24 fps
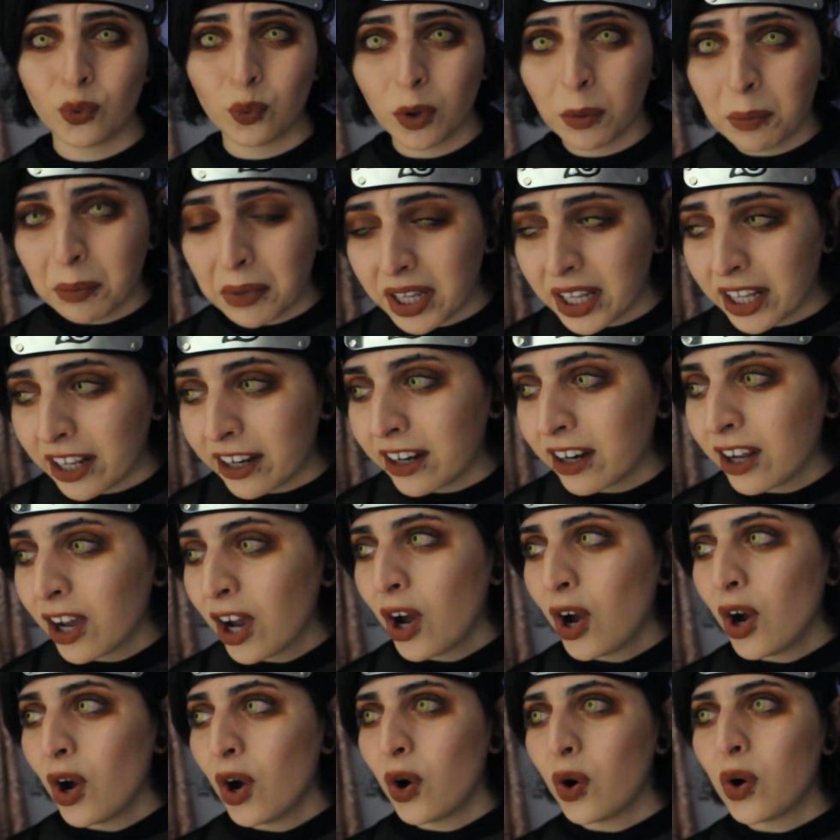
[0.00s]
woman
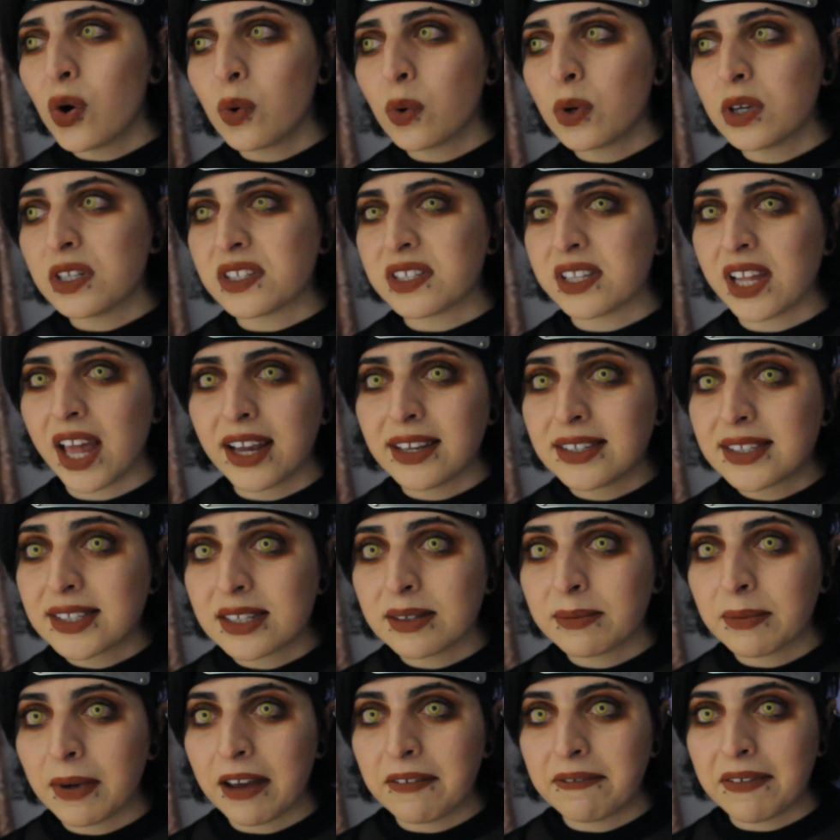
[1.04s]
who was nice
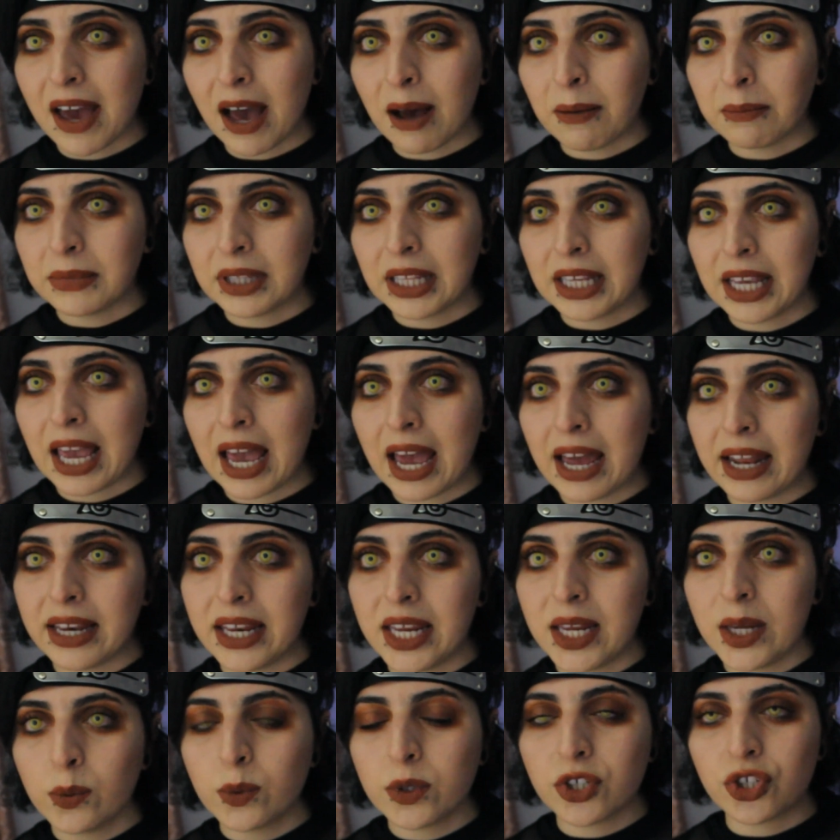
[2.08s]
to my family, and
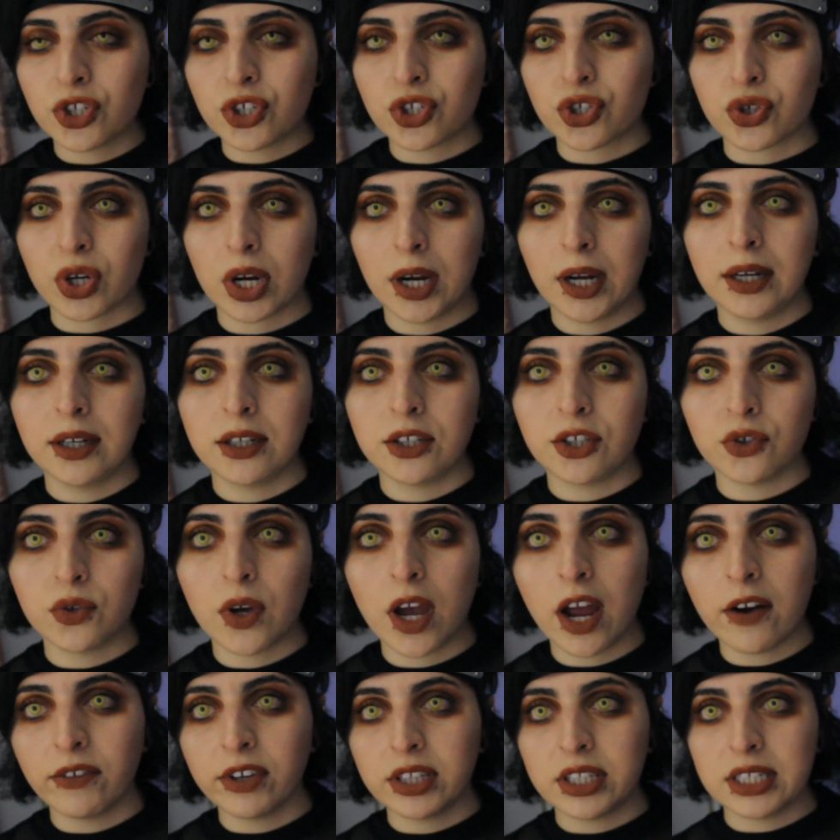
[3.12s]
he was just trying to do
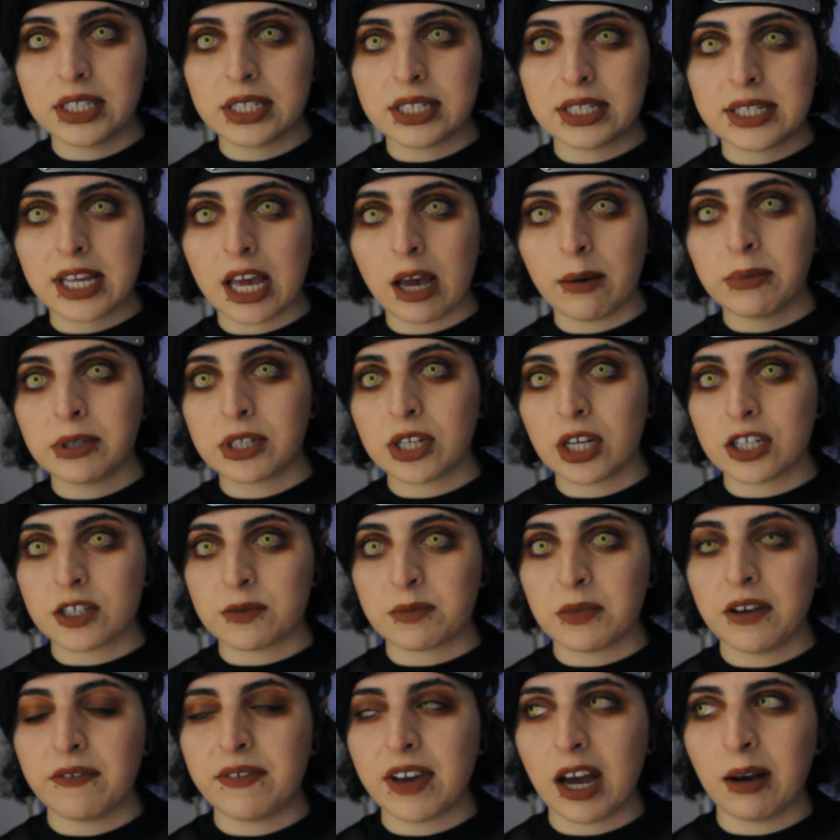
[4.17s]
everything to sabotage
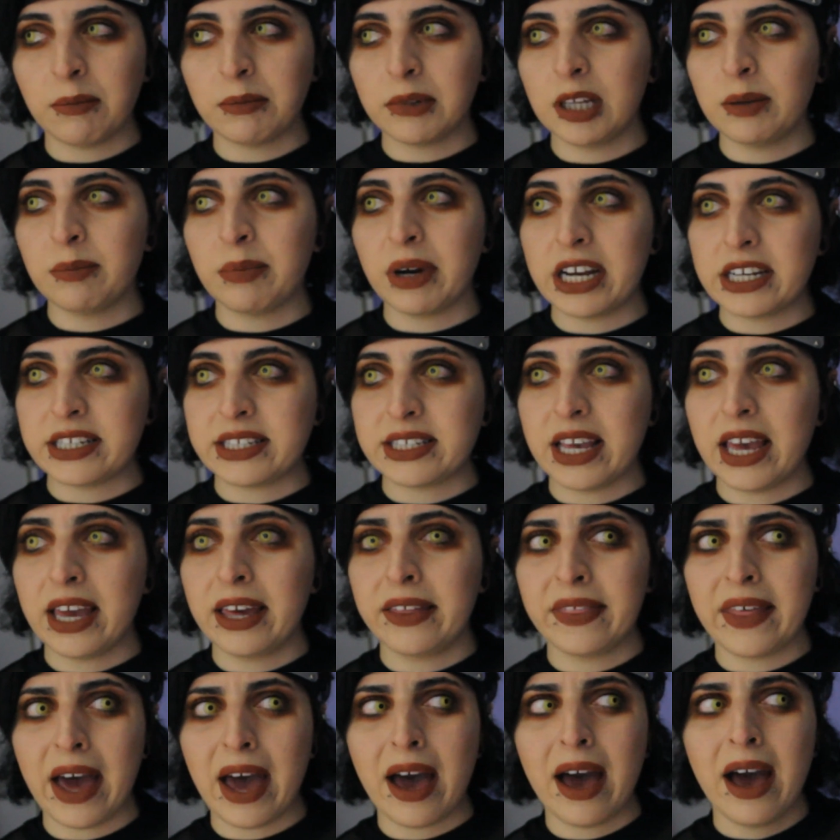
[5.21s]
my family by
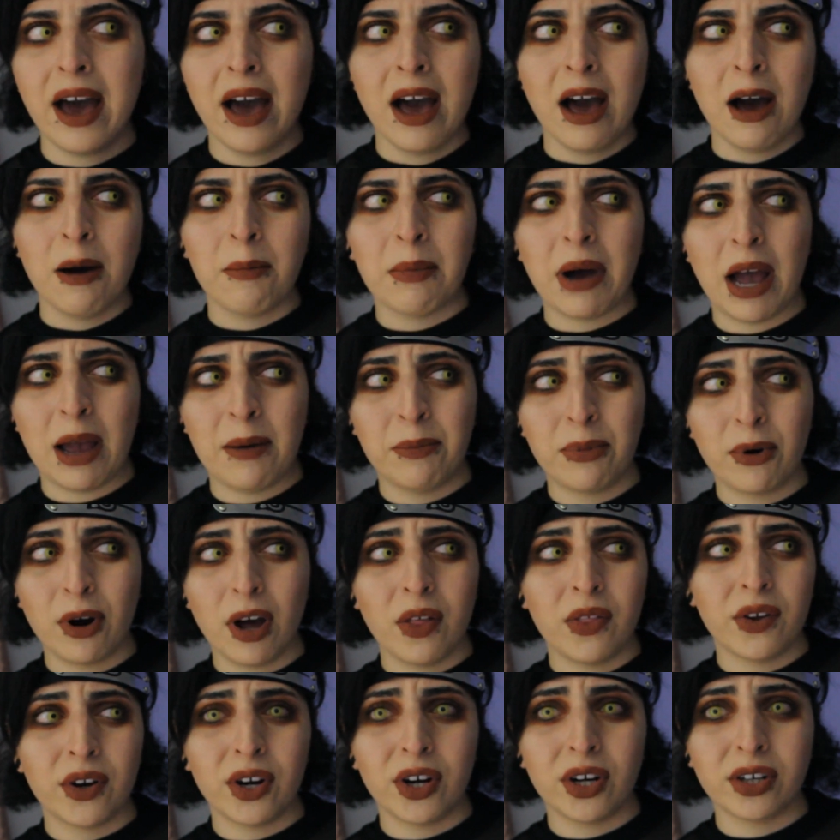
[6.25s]
saying that my
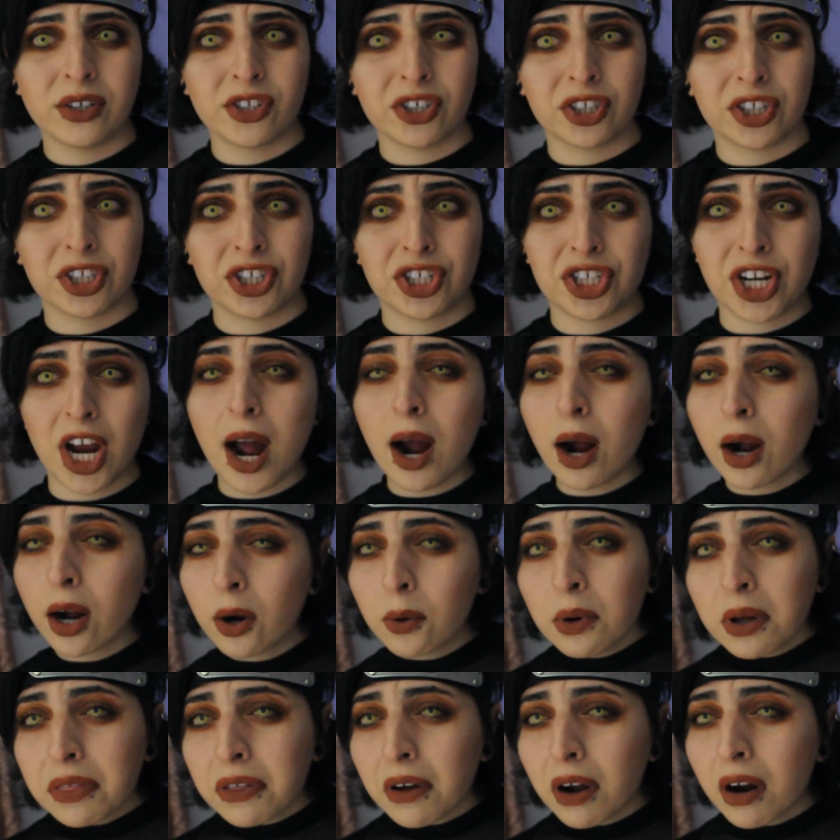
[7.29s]
brother took a shower
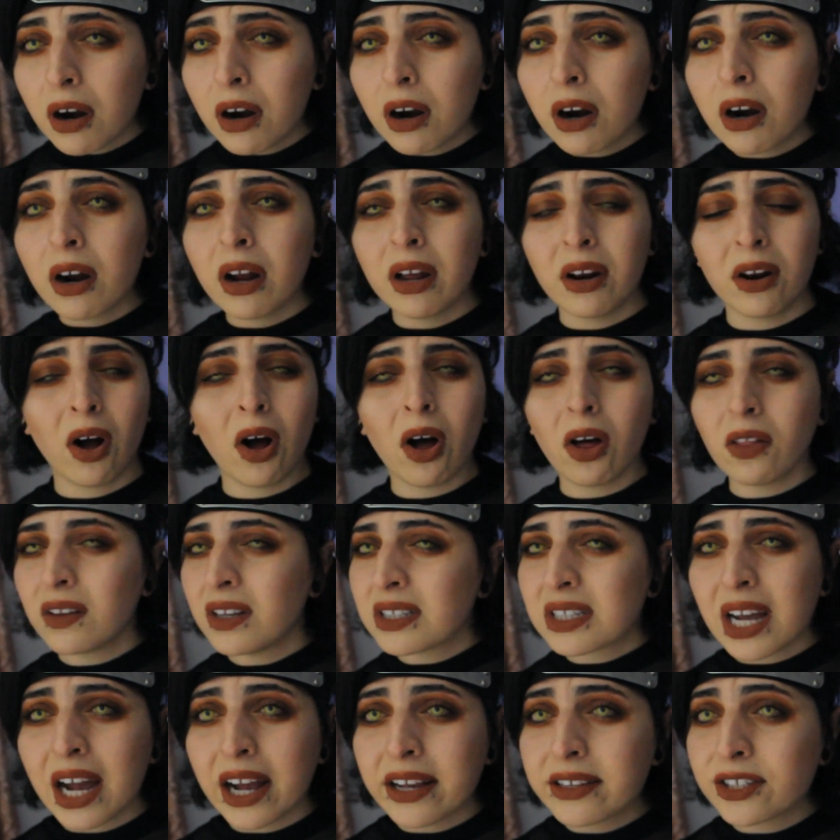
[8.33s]
with her and all
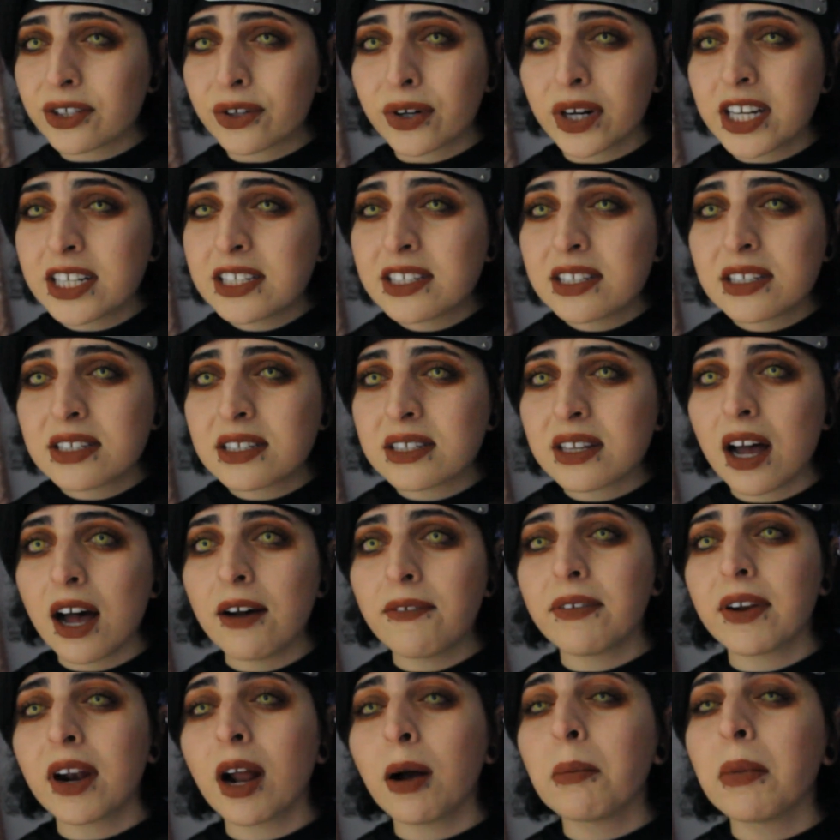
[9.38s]
these kinds of crazy
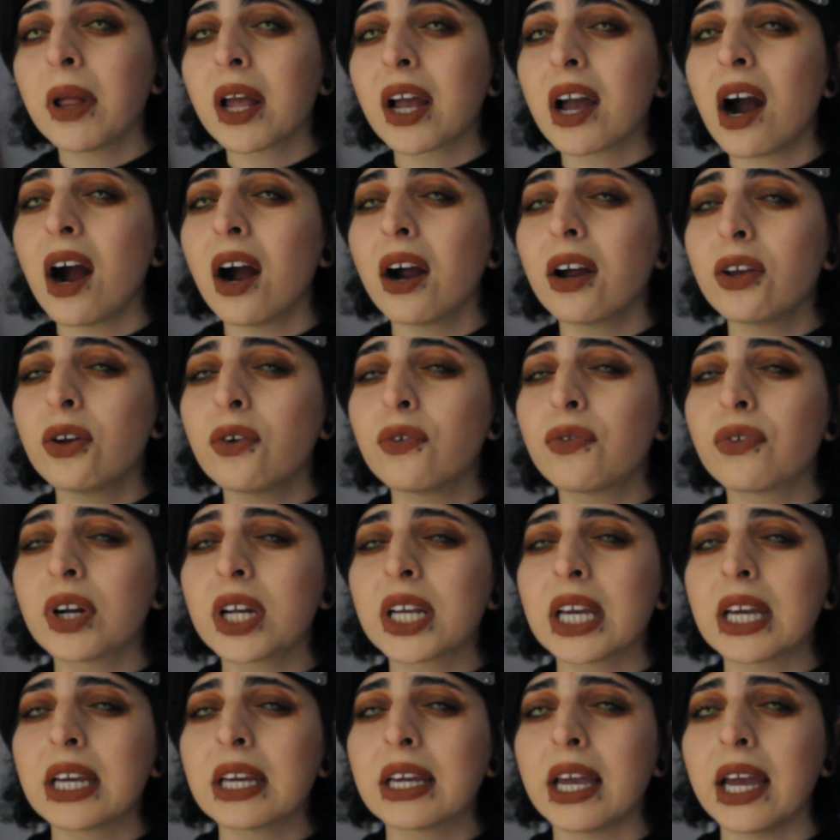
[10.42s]
stuff. And I'm like, are you
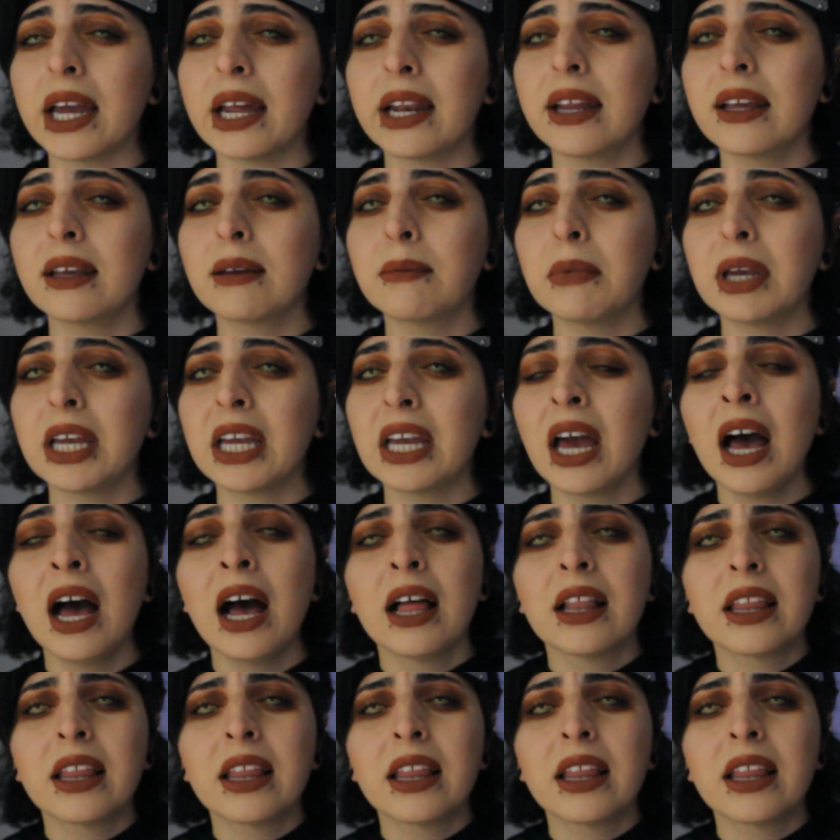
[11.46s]
freaking kidding me?